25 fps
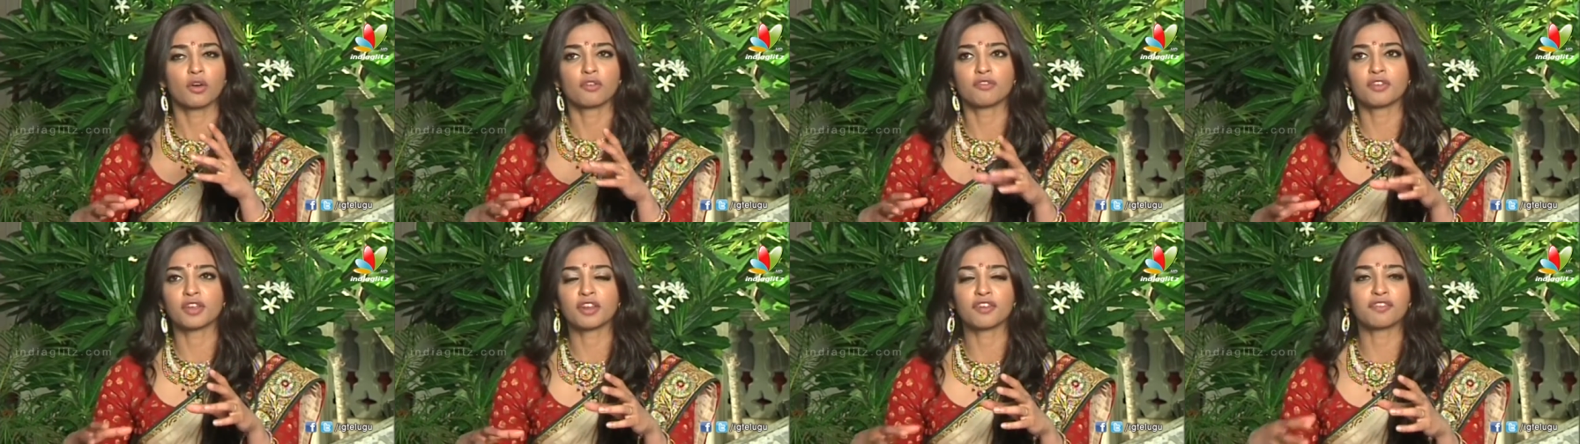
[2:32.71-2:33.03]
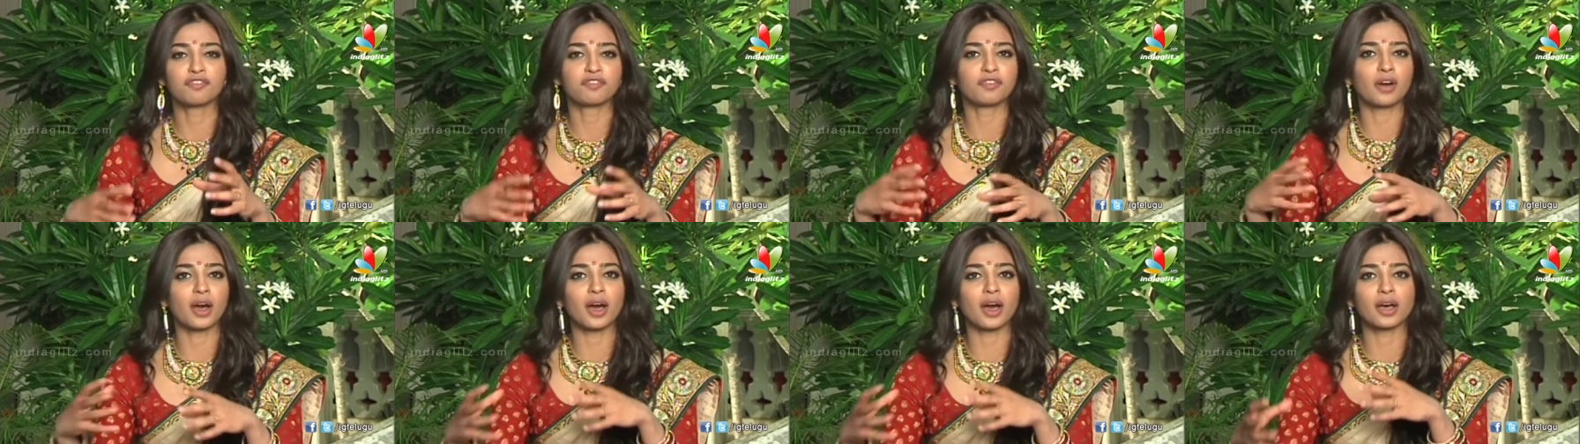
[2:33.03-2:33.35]
very
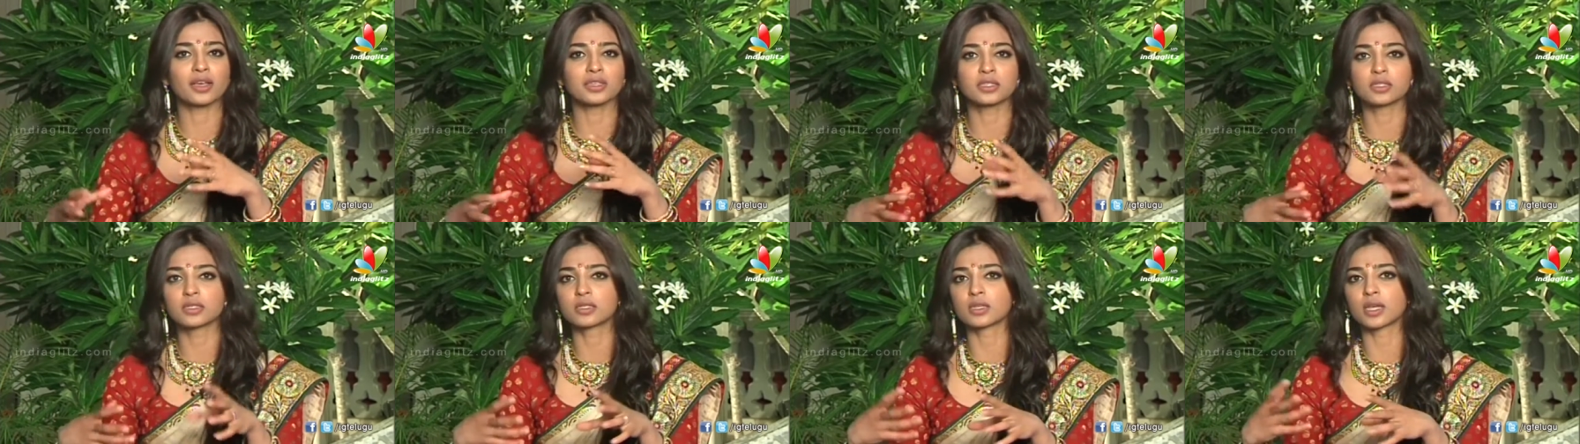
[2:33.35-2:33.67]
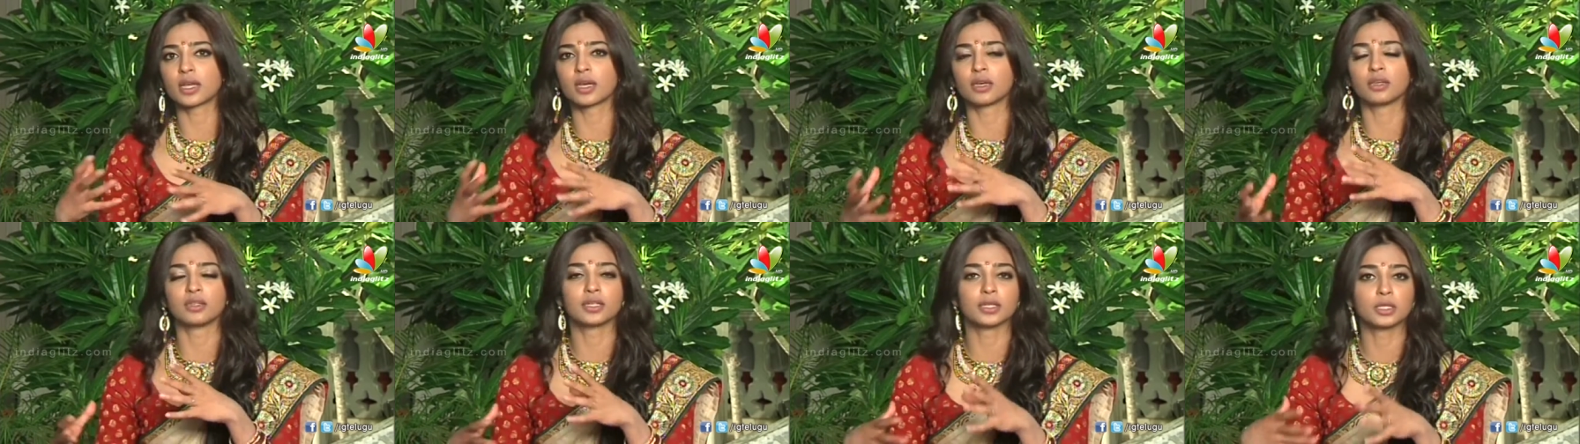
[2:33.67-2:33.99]
fast
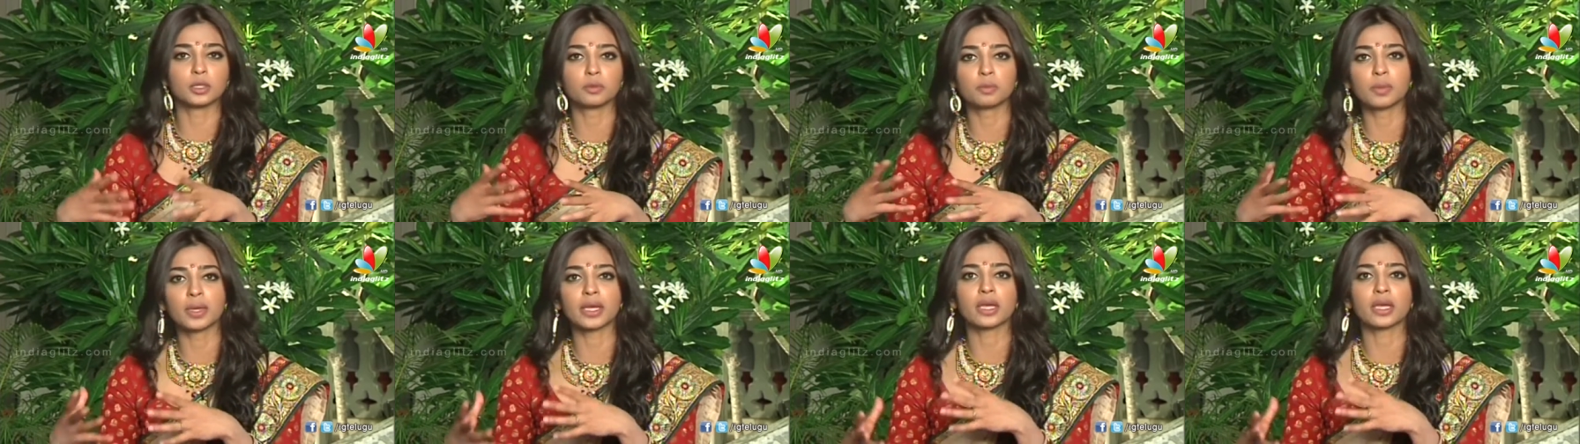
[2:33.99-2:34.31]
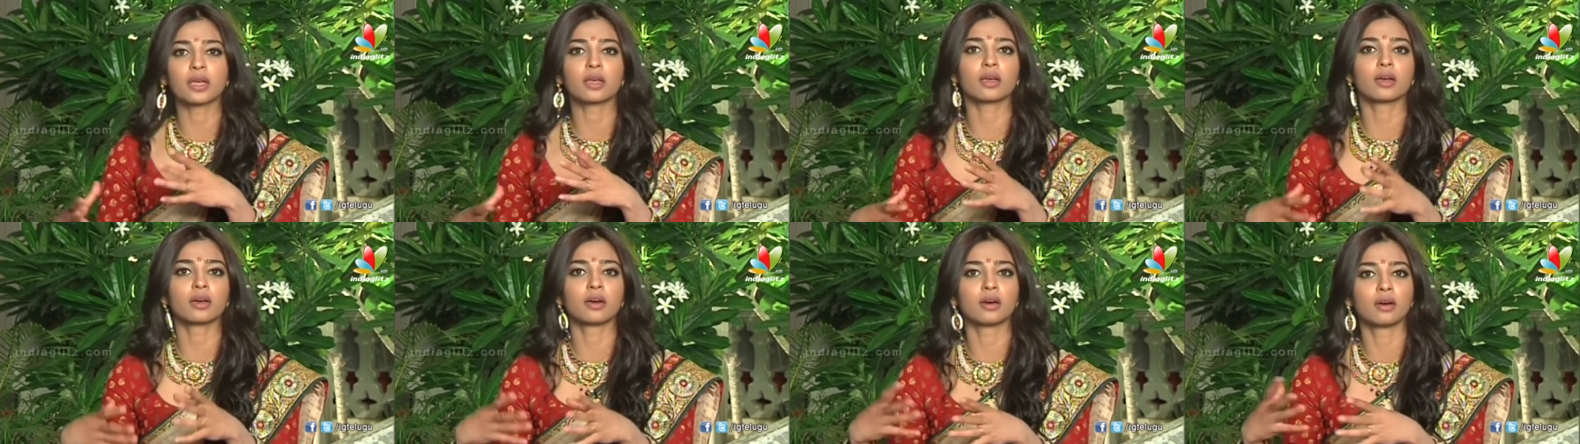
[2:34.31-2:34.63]
uh, rhythmic.
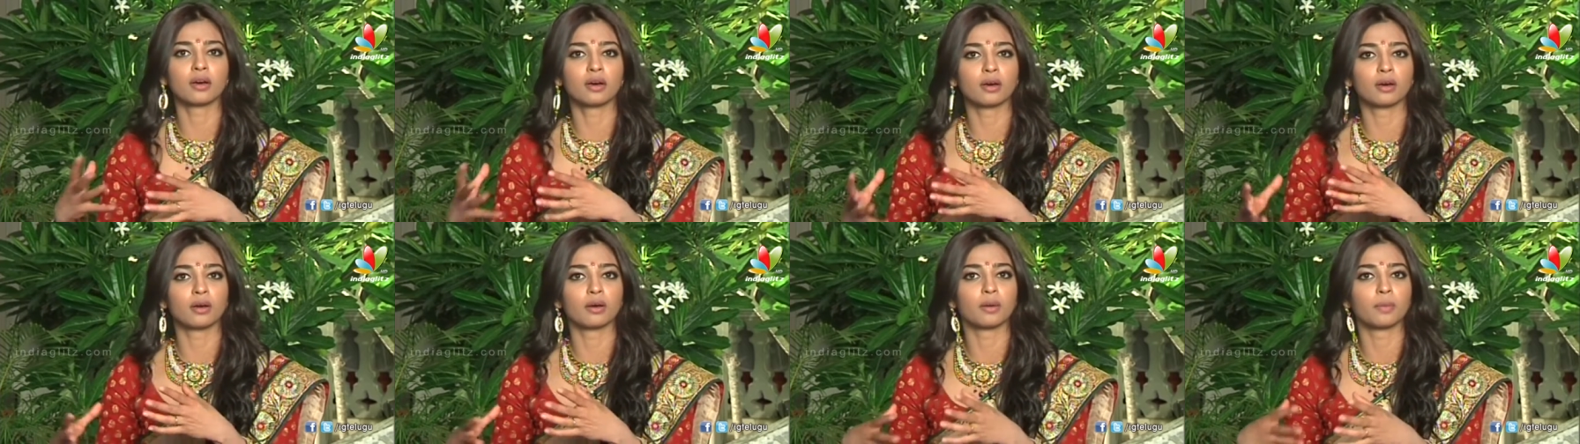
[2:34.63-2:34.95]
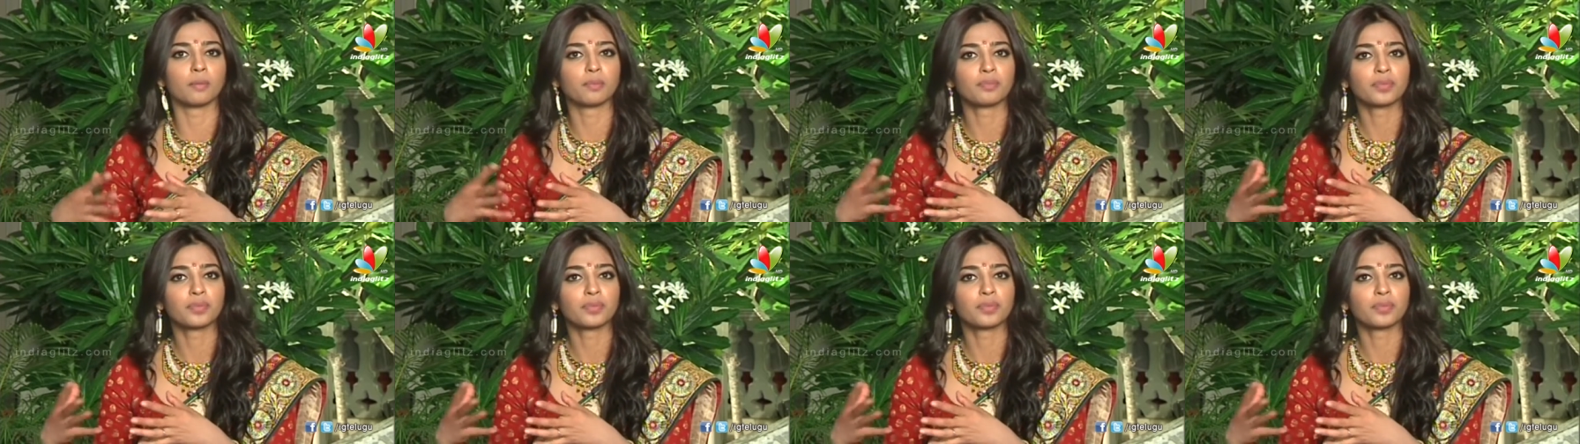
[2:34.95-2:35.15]
Uh,